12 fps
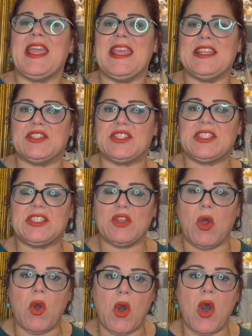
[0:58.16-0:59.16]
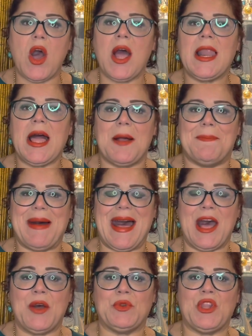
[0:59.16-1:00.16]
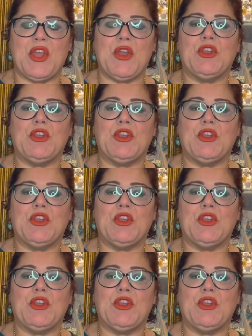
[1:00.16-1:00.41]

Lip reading: is all about